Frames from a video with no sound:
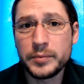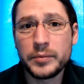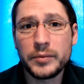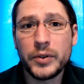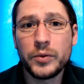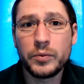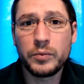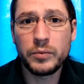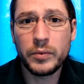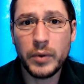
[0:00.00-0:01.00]
you
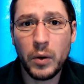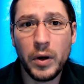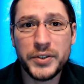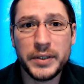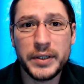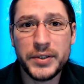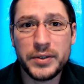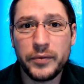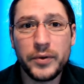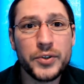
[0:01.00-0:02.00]
are watching this in
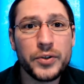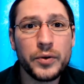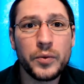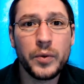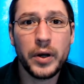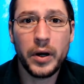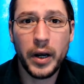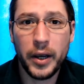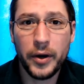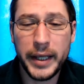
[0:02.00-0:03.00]
the future where
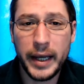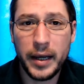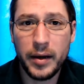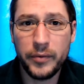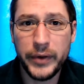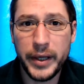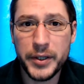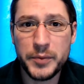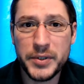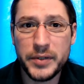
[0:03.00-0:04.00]
I already have a
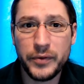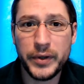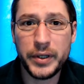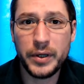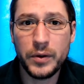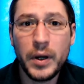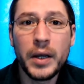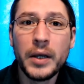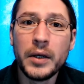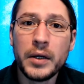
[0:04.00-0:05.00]
specific video
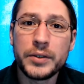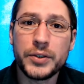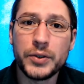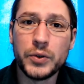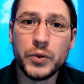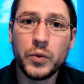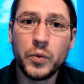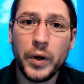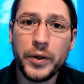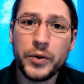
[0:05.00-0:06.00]
to
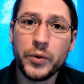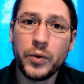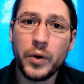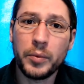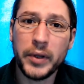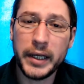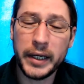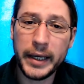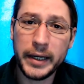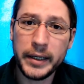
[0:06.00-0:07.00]
what you are planning on
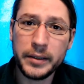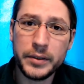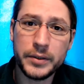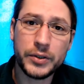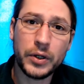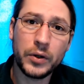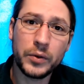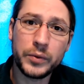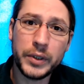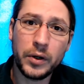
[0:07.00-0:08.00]
getting. So,
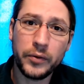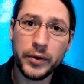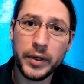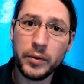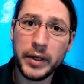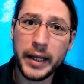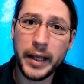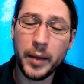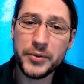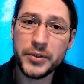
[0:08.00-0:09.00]
you know, if you're gonna want to get a
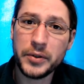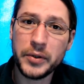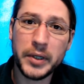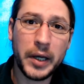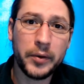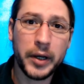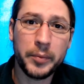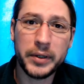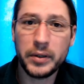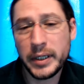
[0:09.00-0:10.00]
hamster, then I
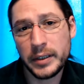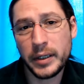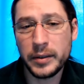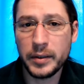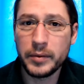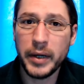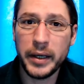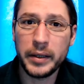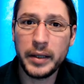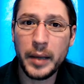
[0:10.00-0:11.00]
recommend clicking on
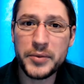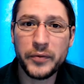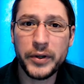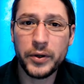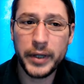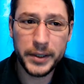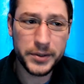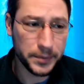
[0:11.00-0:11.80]
my hamster video next.